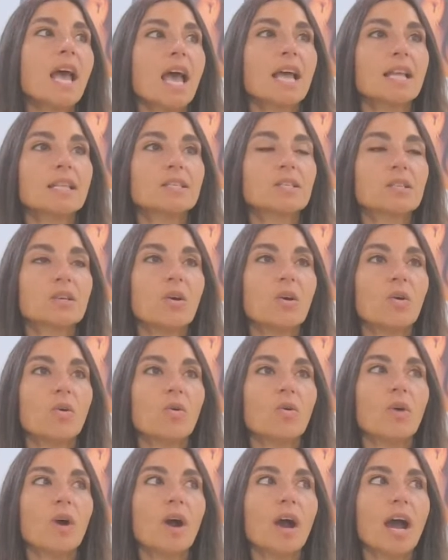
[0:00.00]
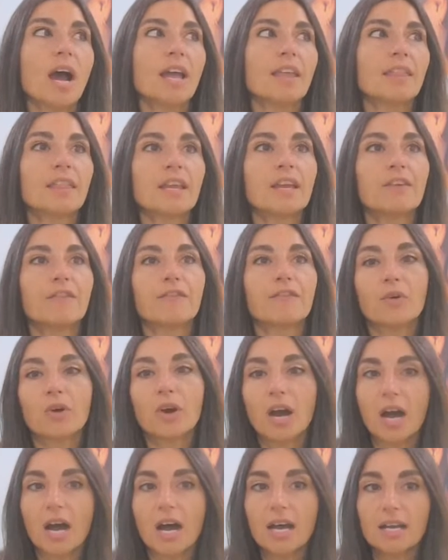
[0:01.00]
And so I think
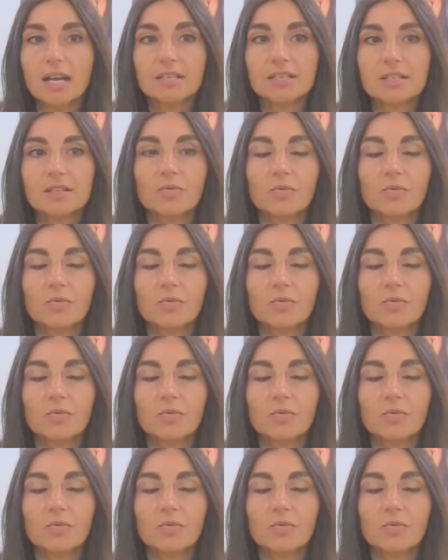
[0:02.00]
for us,